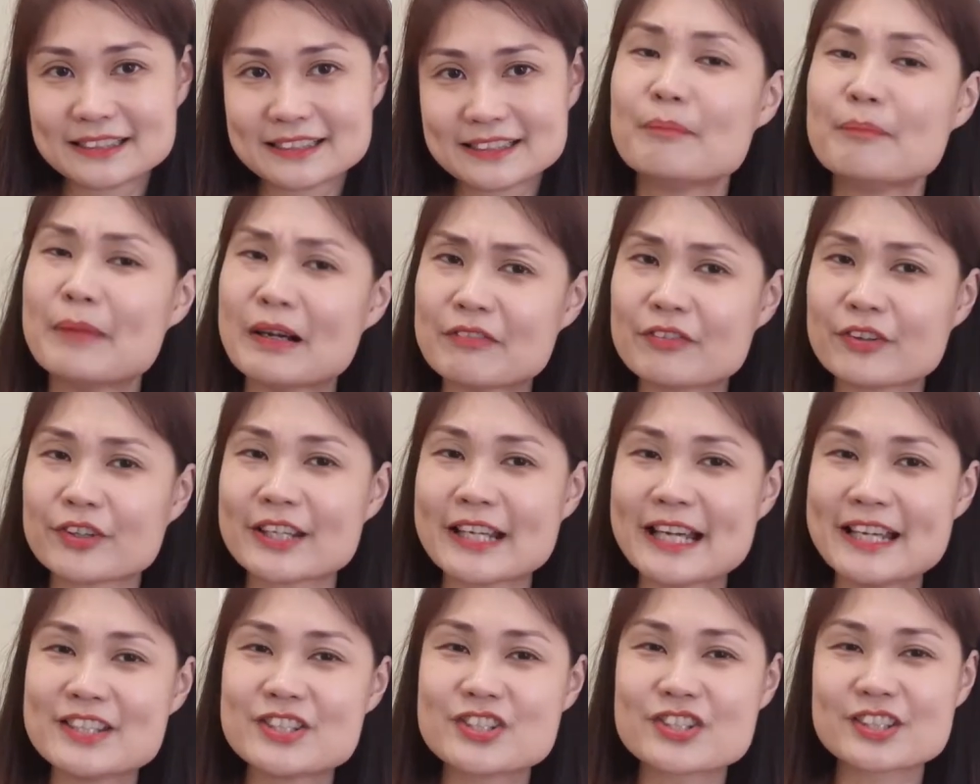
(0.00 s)
But for
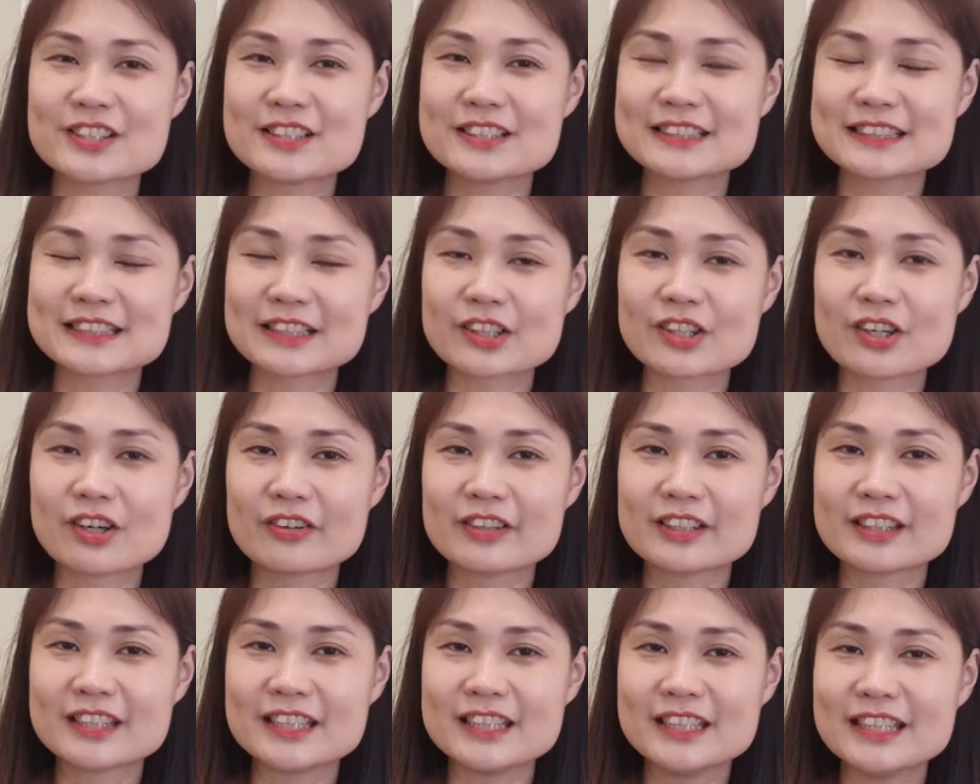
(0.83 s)
the additional
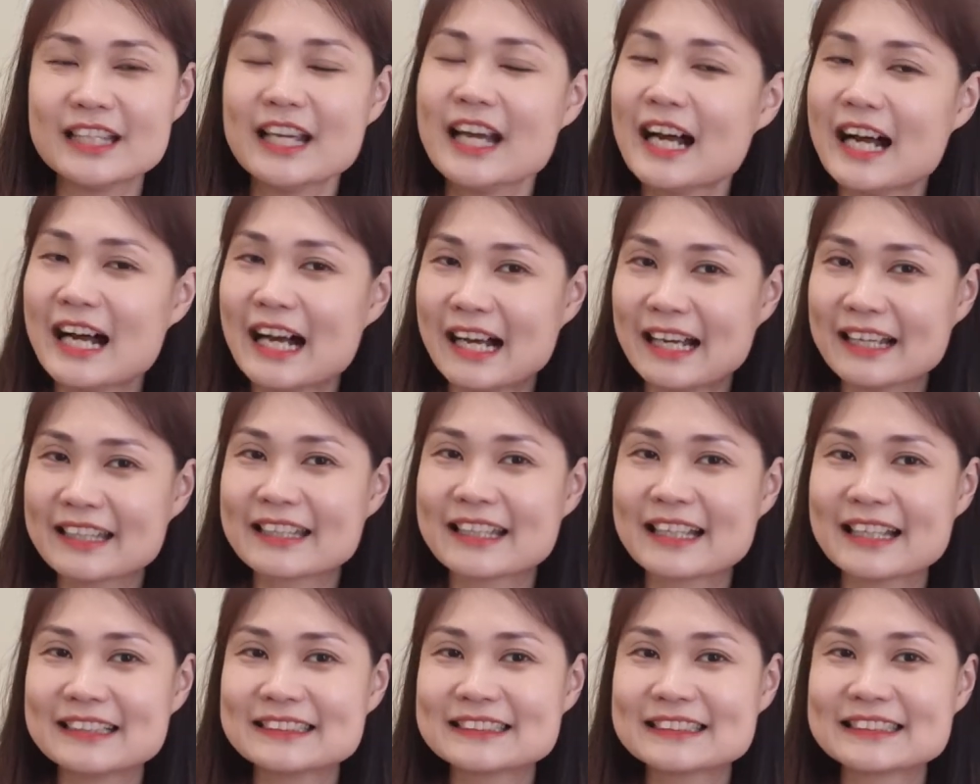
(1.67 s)
security, I
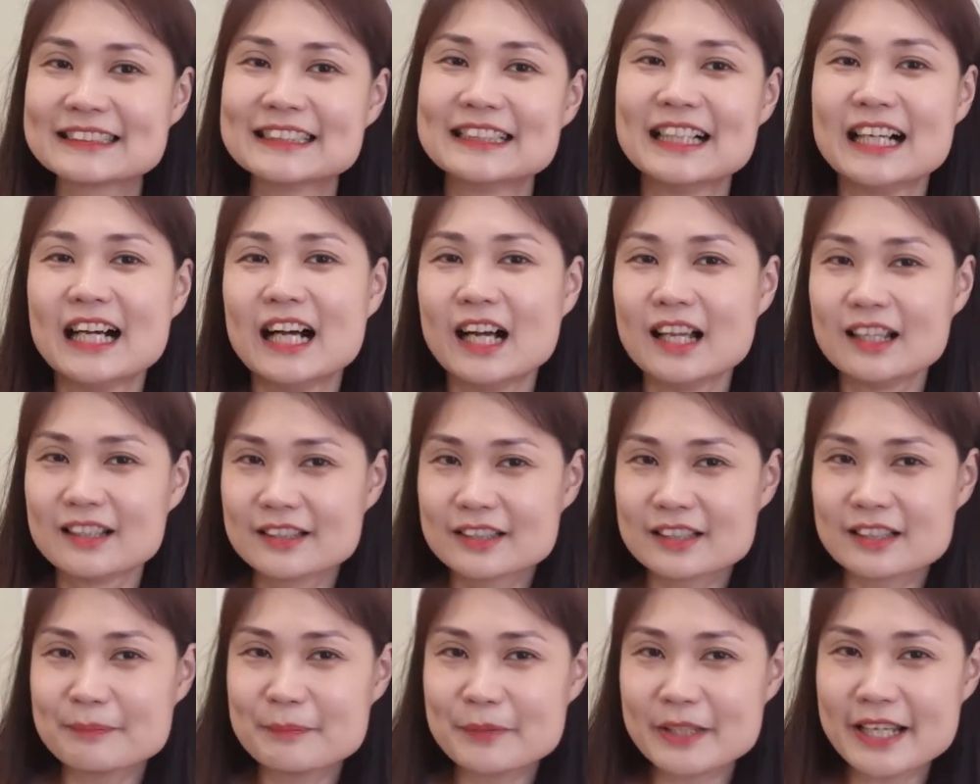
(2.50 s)
guess a
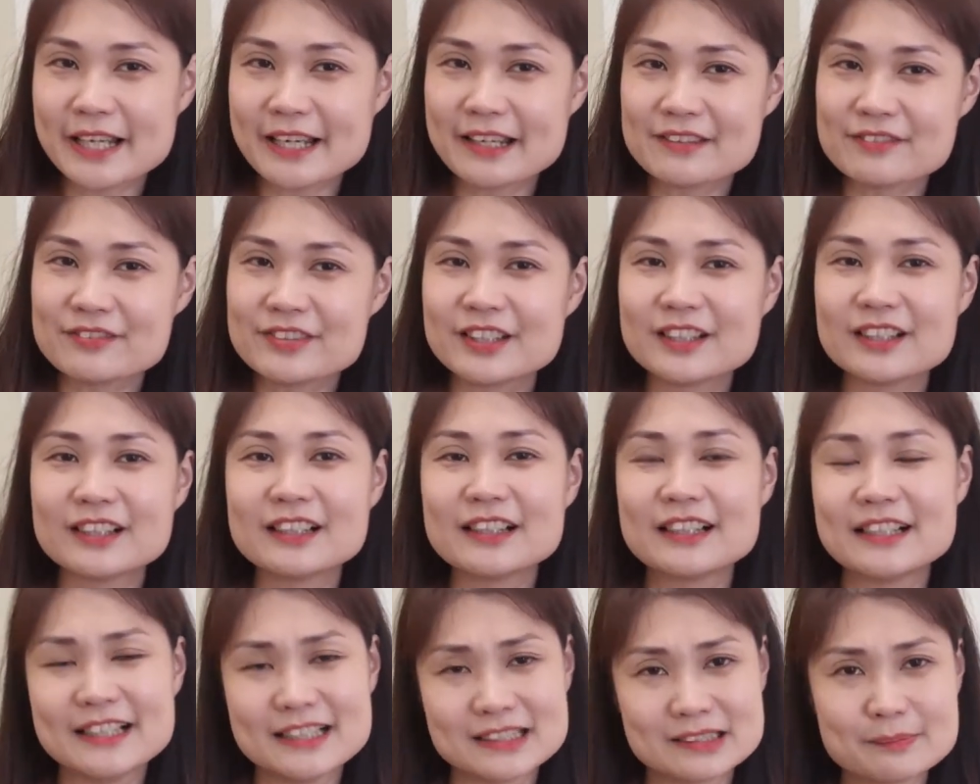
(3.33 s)
little bit
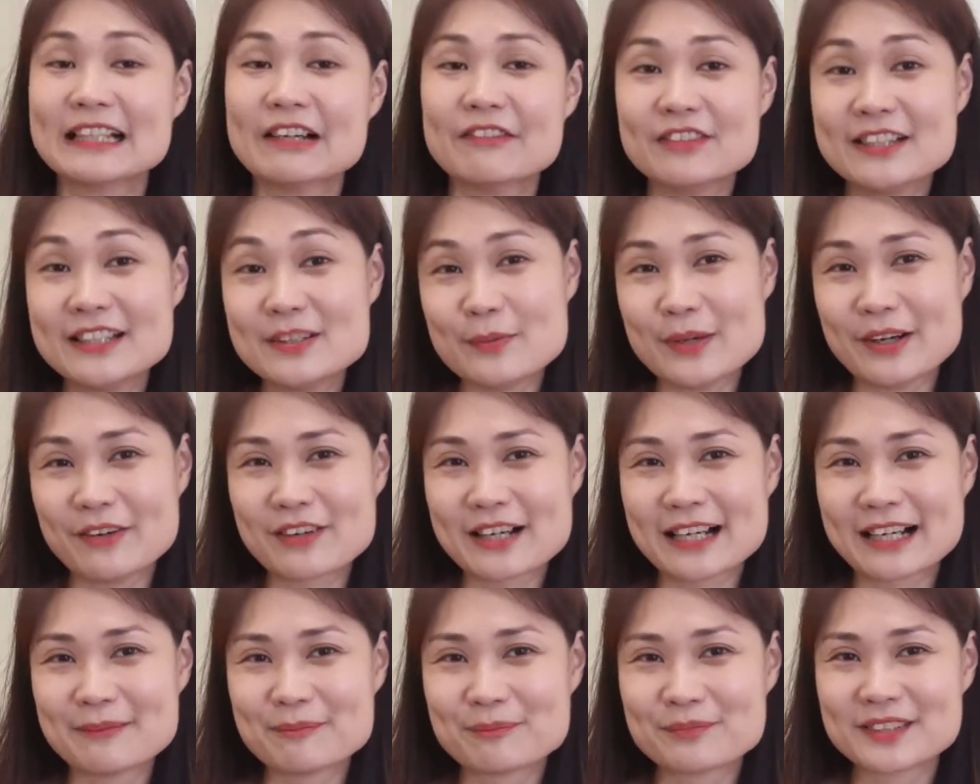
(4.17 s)
heavier is definitely
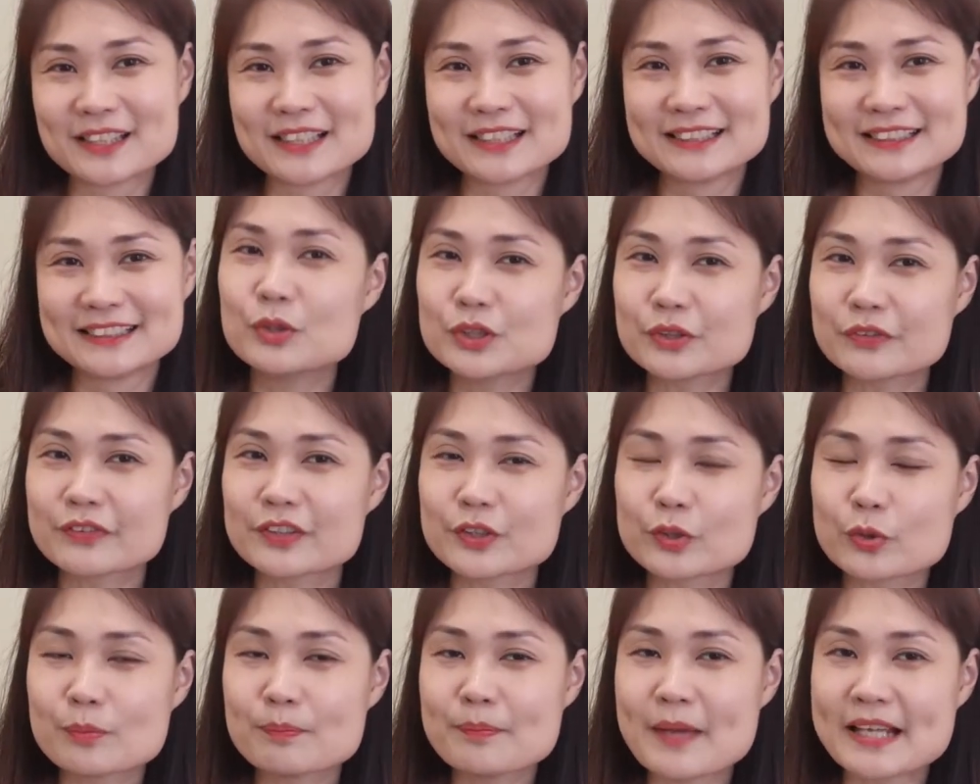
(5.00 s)
welcome. Most of the
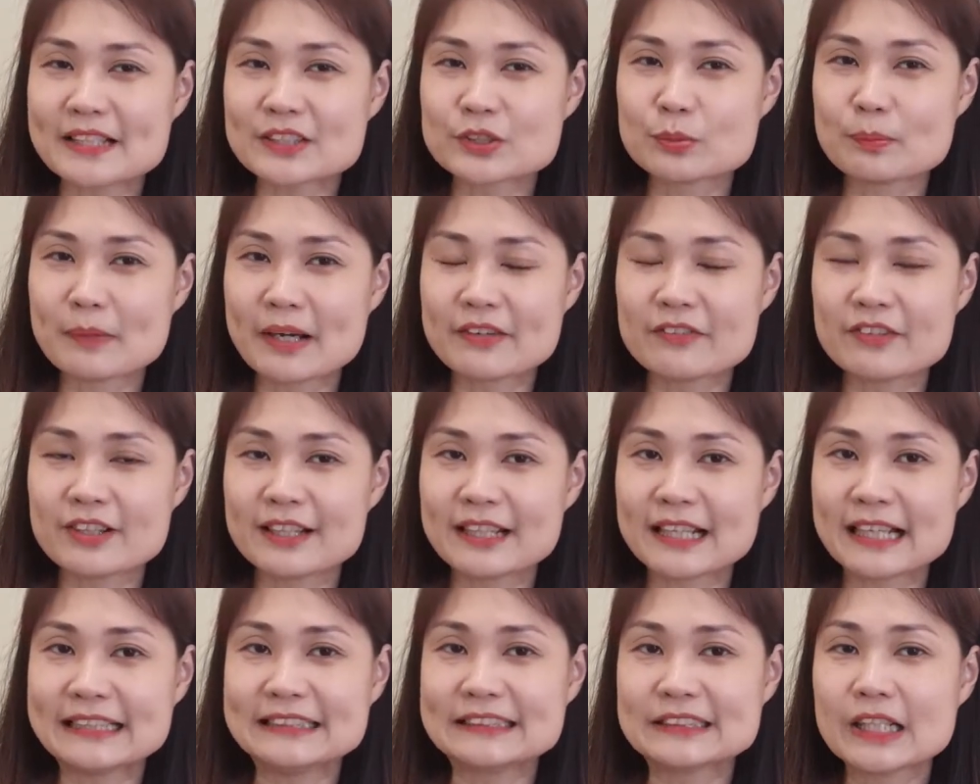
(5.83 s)
tote bags, you might
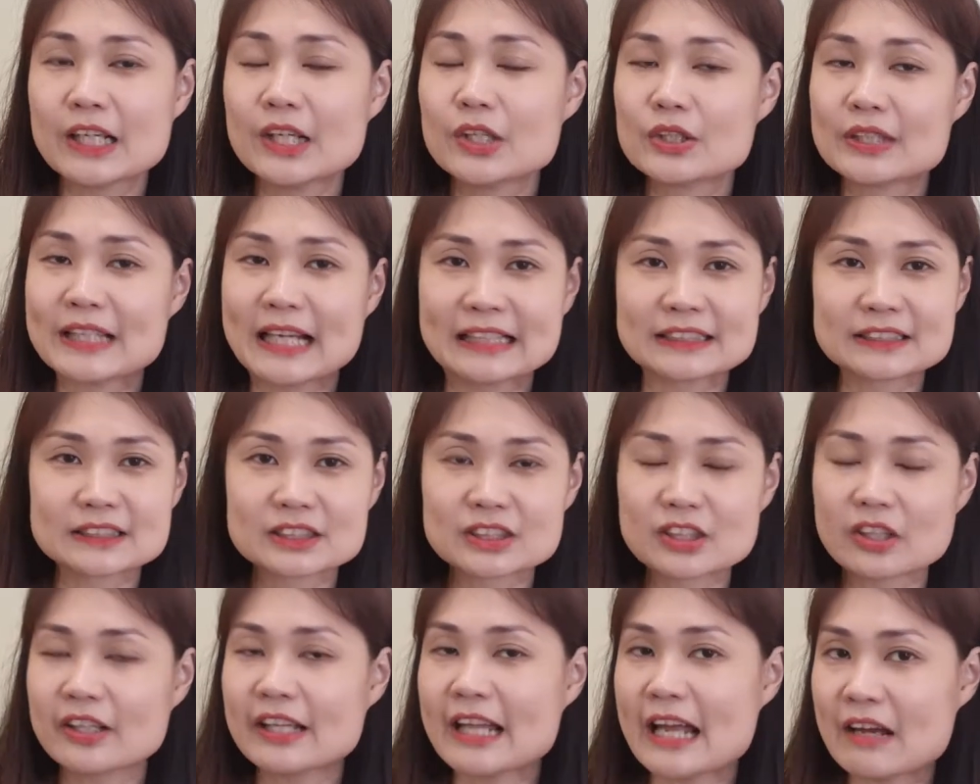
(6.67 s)
realize, does
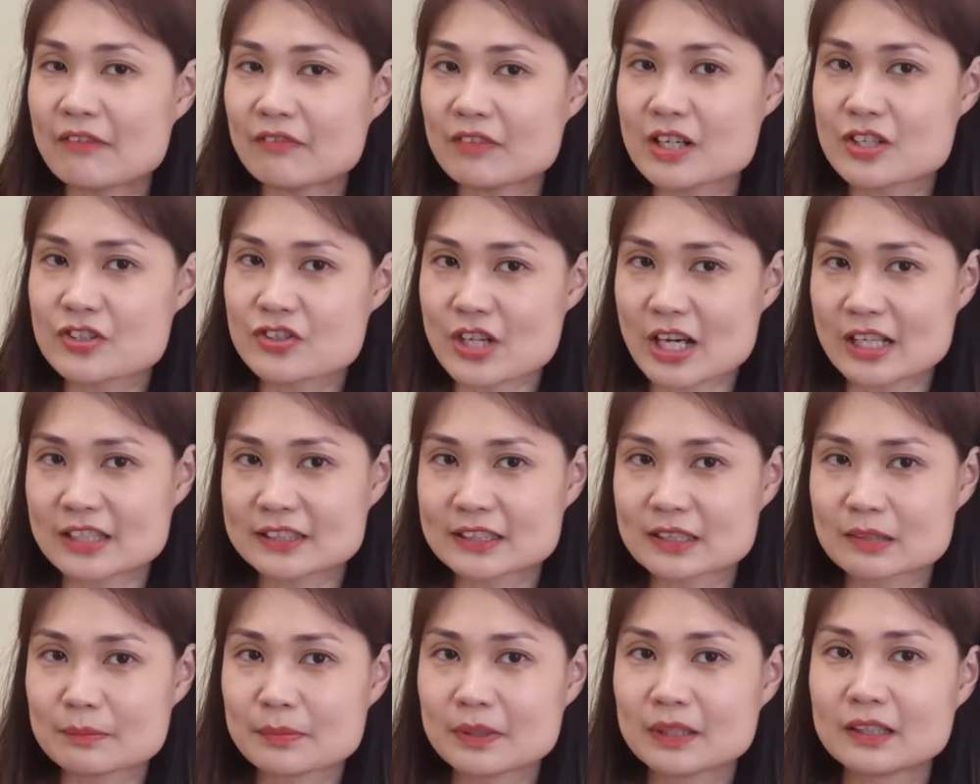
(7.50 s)
not have
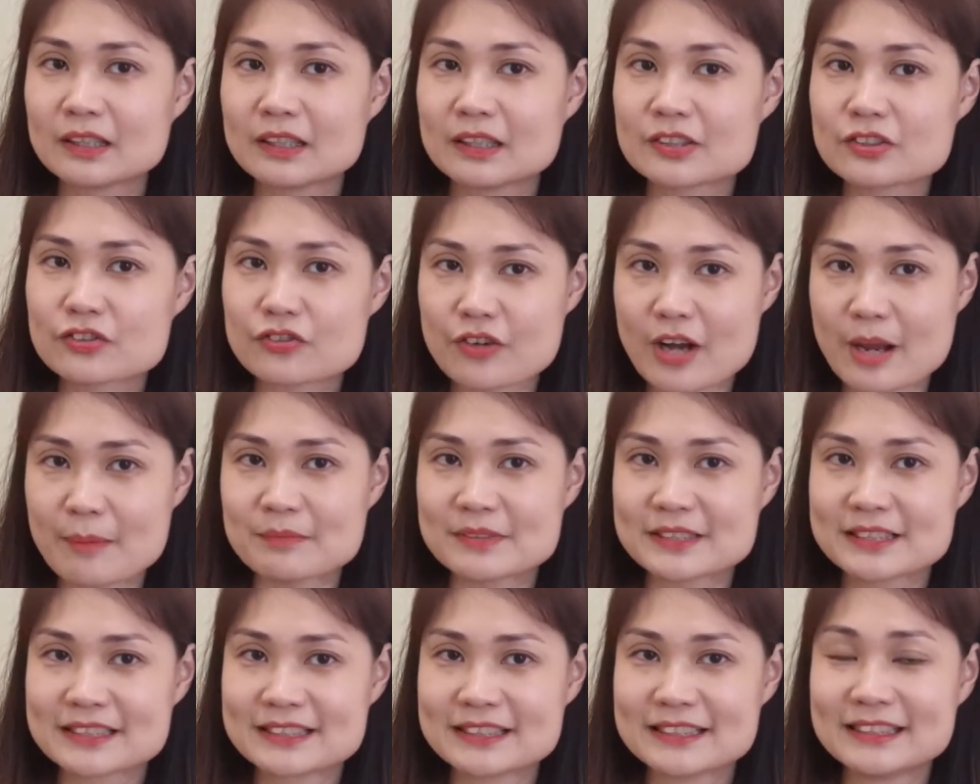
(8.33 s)
adjustable
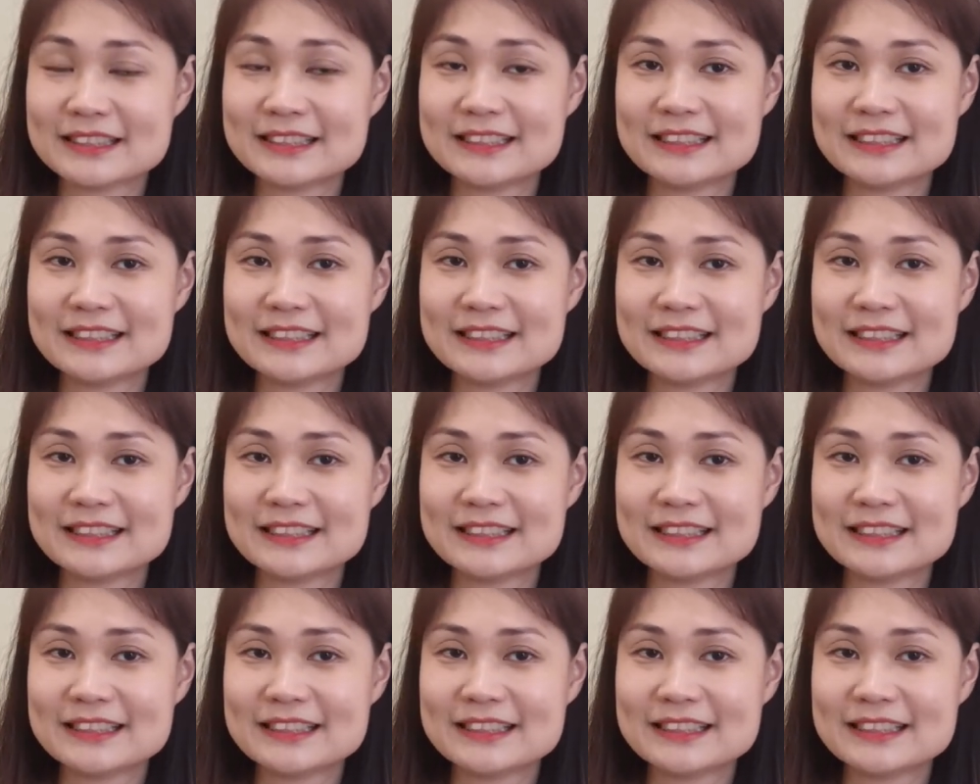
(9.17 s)
straps.